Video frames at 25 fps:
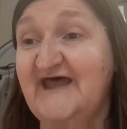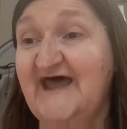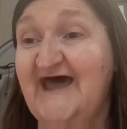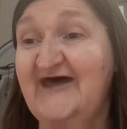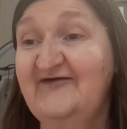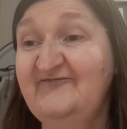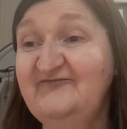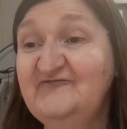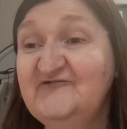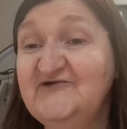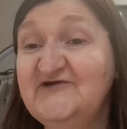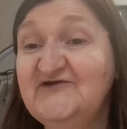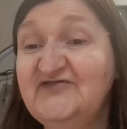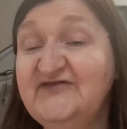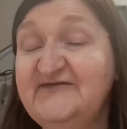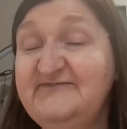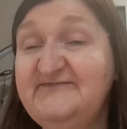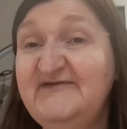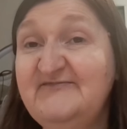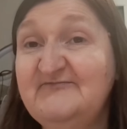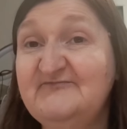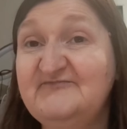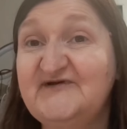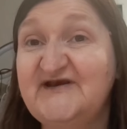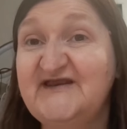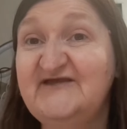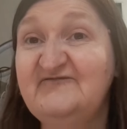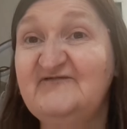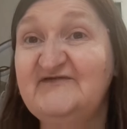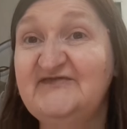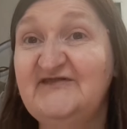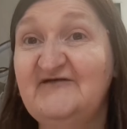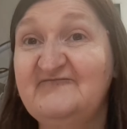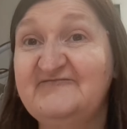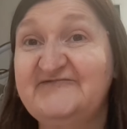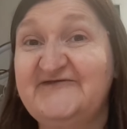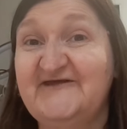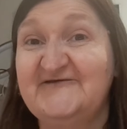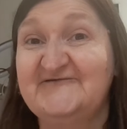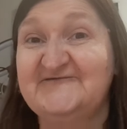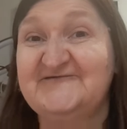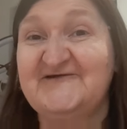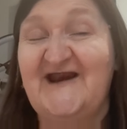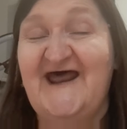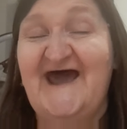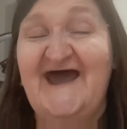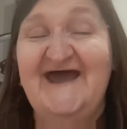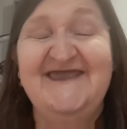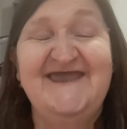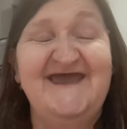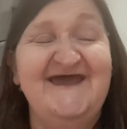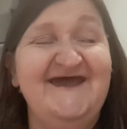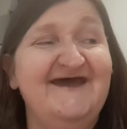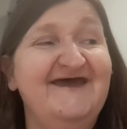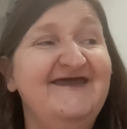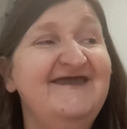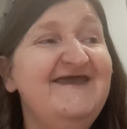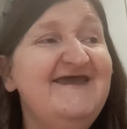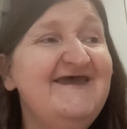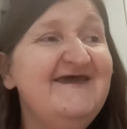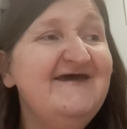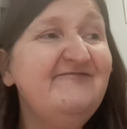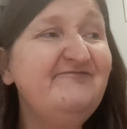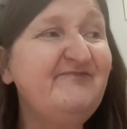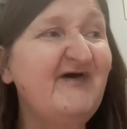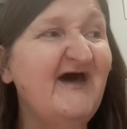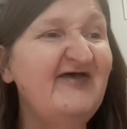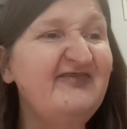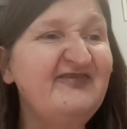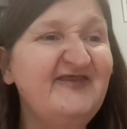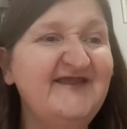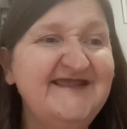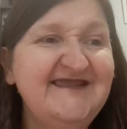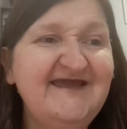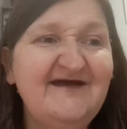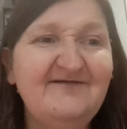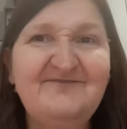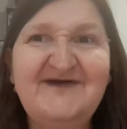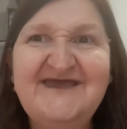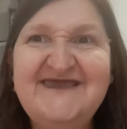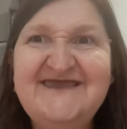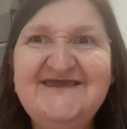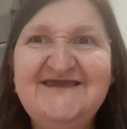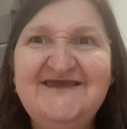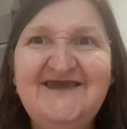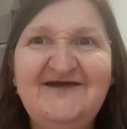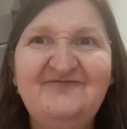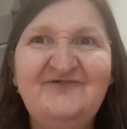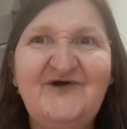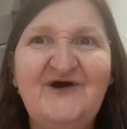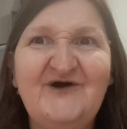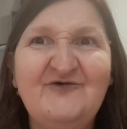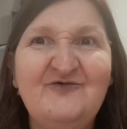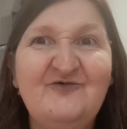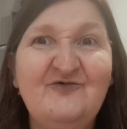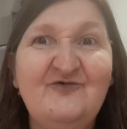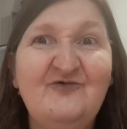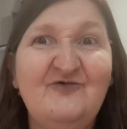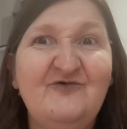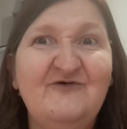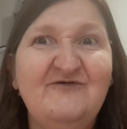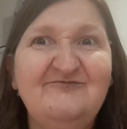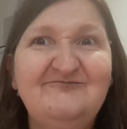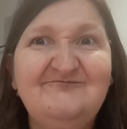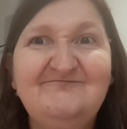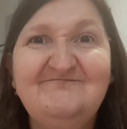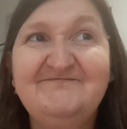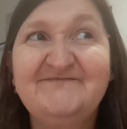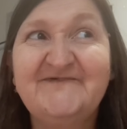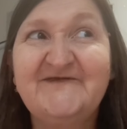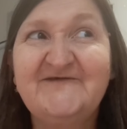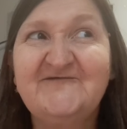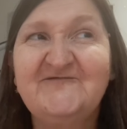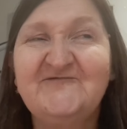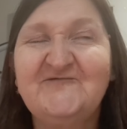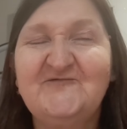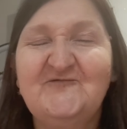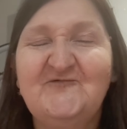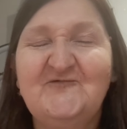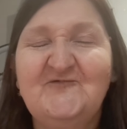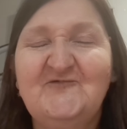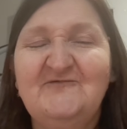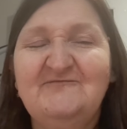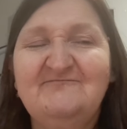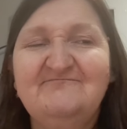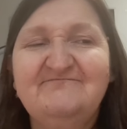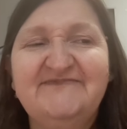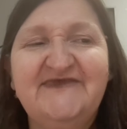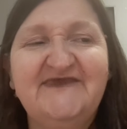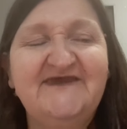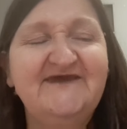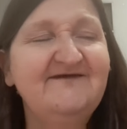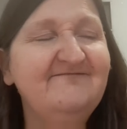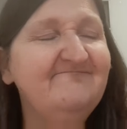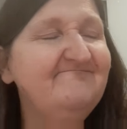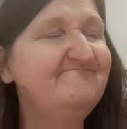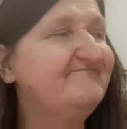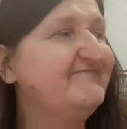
haven't really been brave enough to try it, but I think I might give it a go. So yeah.